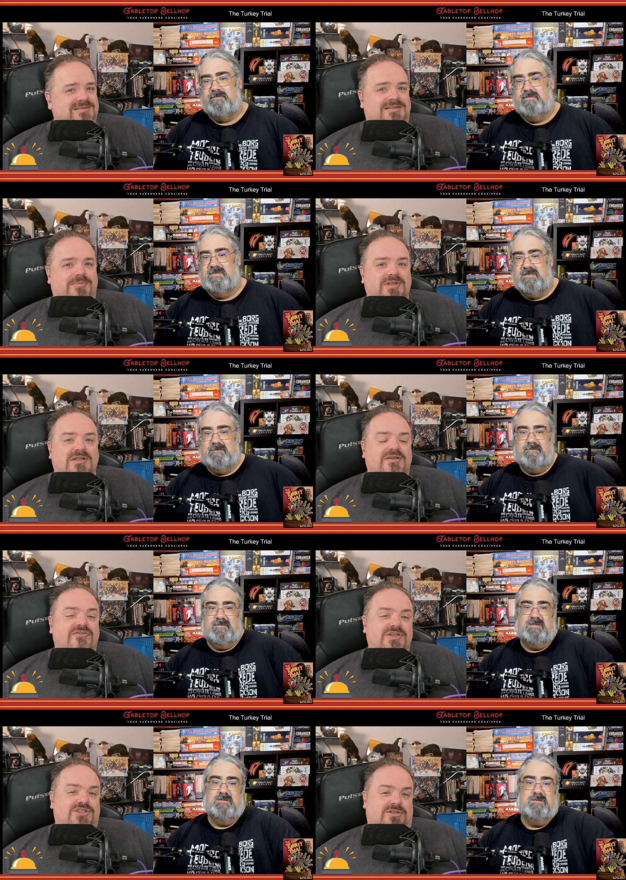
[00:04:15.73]
Speaker 1: something they
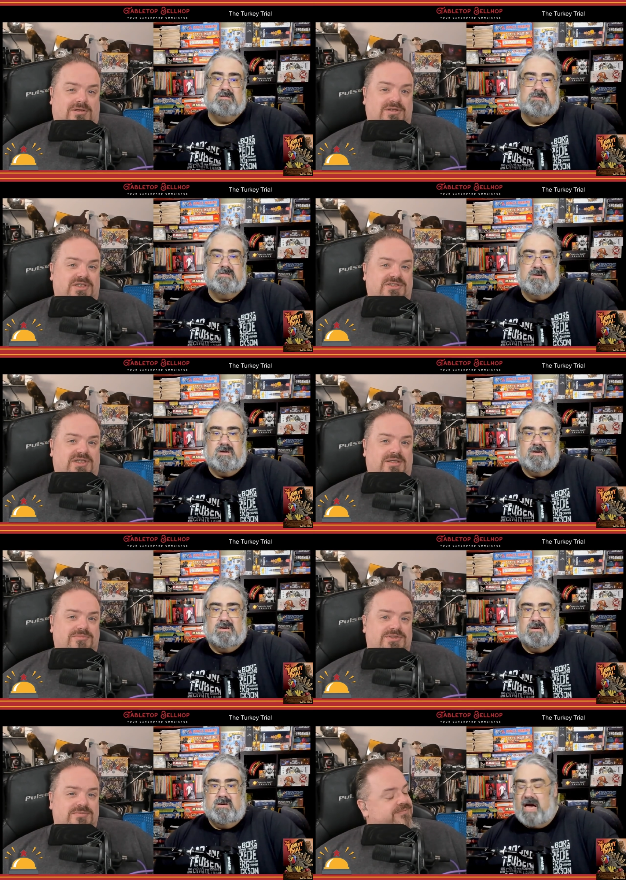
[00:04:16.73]
feature on these
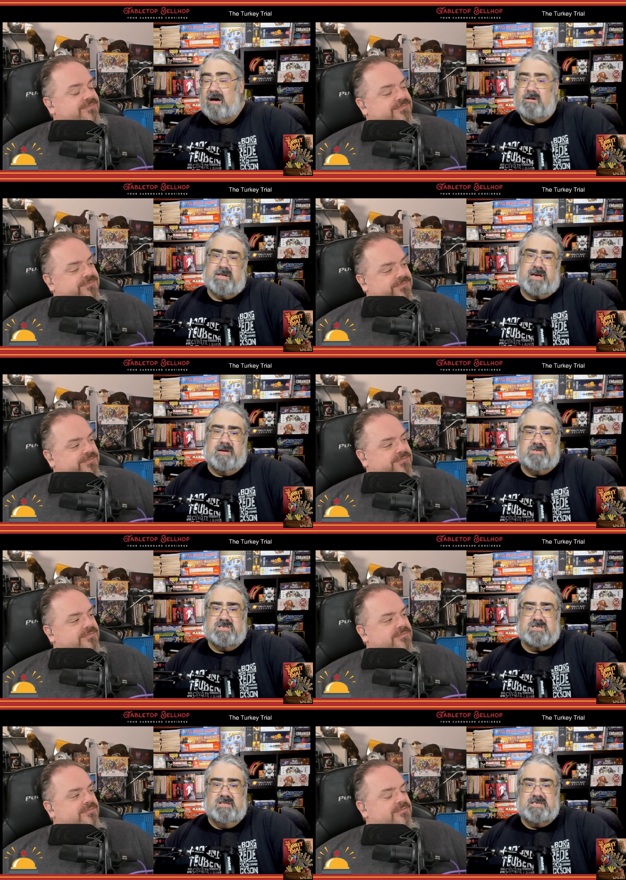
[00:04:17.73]
games.
Speaker 2: Yeah, all the games
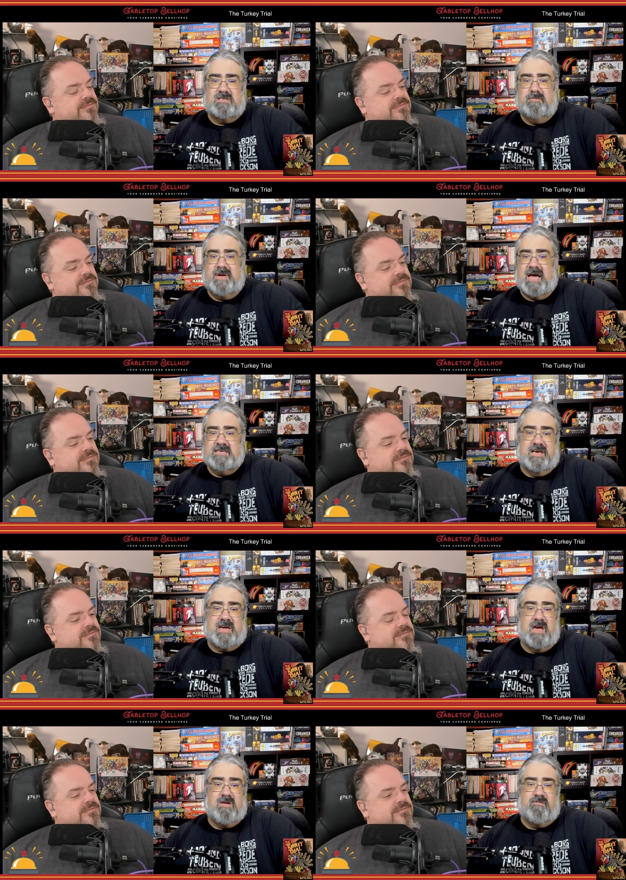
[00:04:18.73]
just list them as a
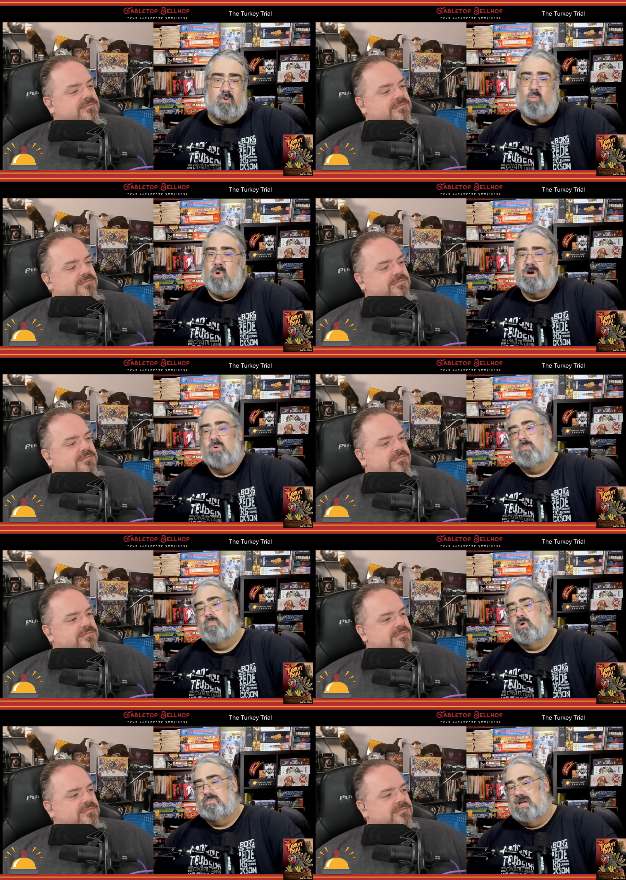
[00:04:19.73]
game for one or
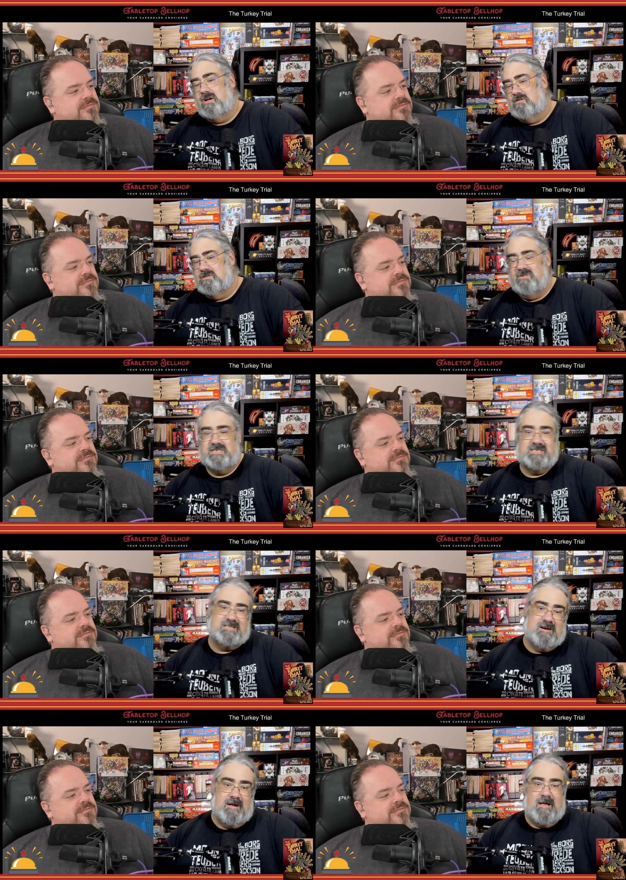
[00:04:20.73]
more players,
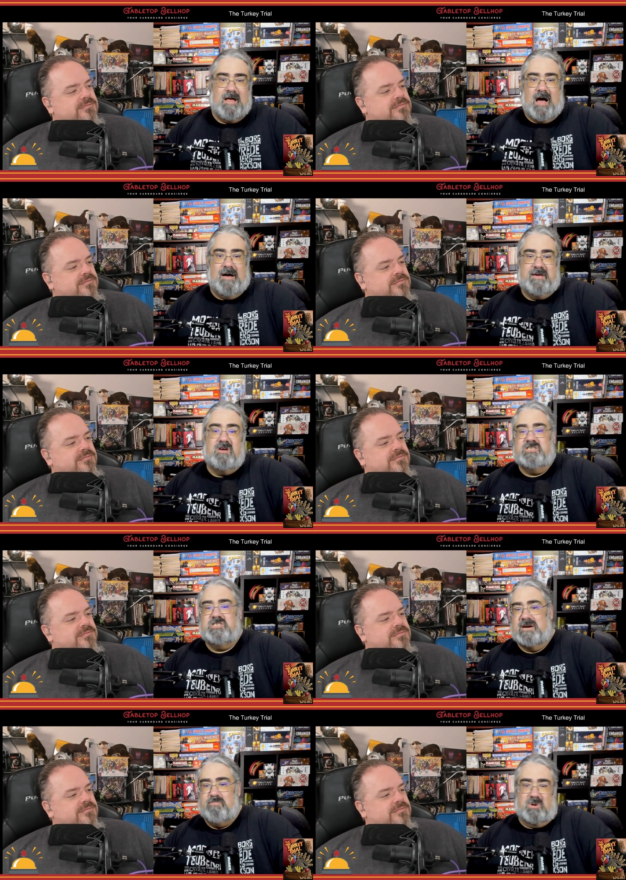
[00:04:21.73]
which uh, you
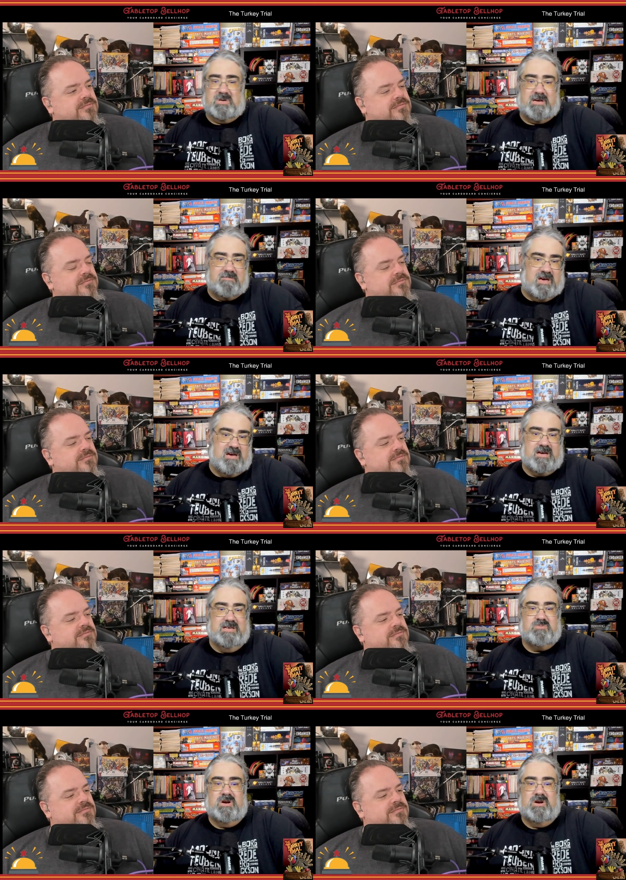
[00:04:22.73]
can check Board Game Geek is